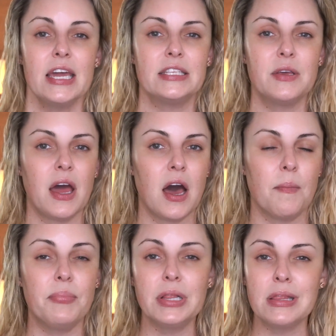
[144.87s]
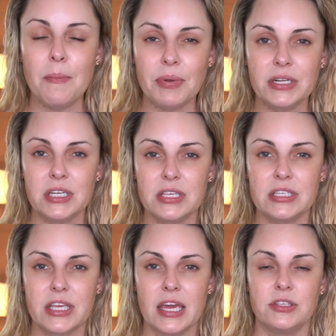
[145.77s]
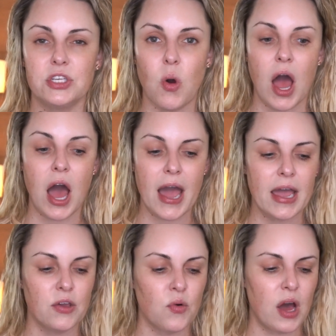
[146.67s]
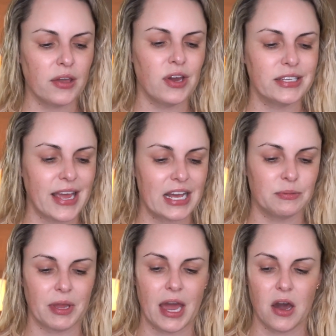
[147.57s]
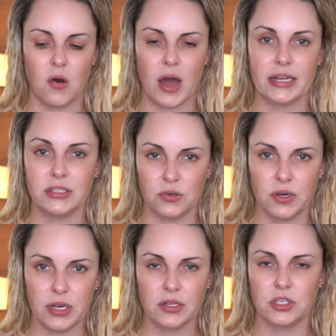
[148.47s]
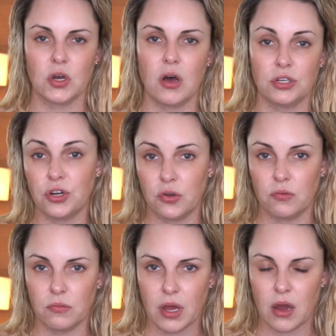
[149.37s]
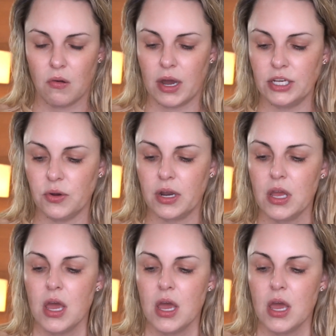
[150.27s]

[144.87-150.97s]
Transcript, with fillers: It's plumping to the skin. So you guys asked me how I do it, and so I'll show you how I do it.